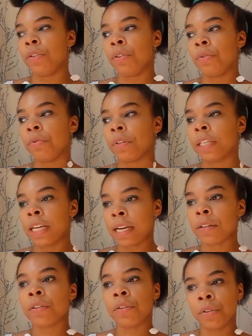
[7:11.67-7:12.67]
you
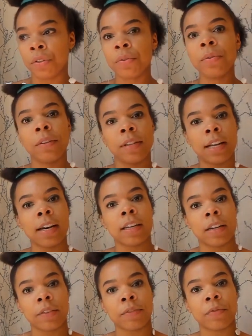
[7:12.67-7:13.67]
get to do a lot
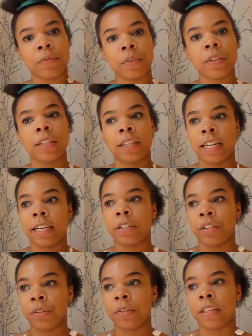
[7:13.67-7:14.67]
of
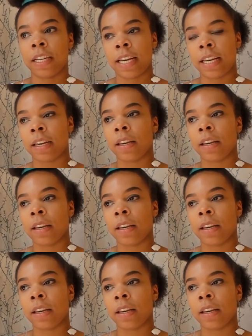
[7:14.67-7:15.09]
day-to-day